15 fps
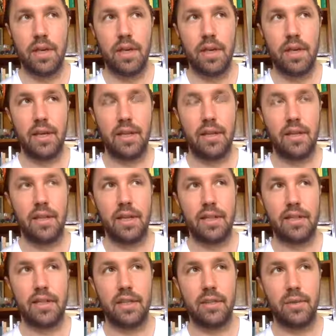And the
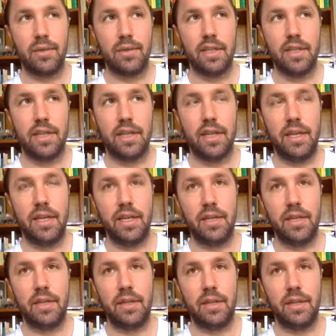things that you'll see
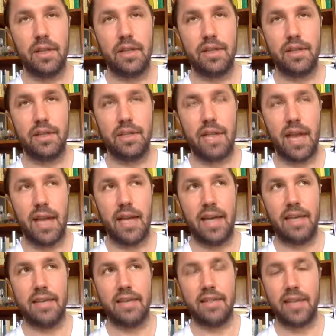here, let's just tie
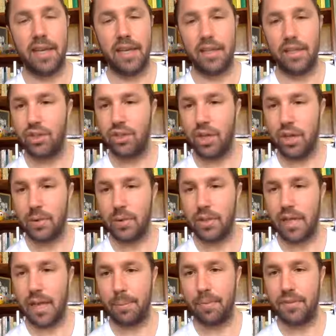in second chakra
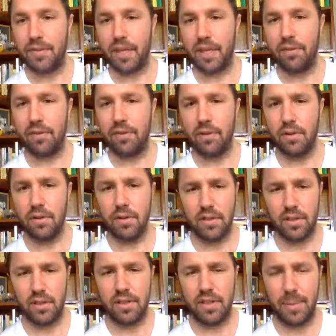type of stuff.
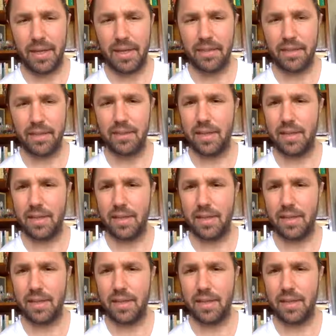Does that make sense?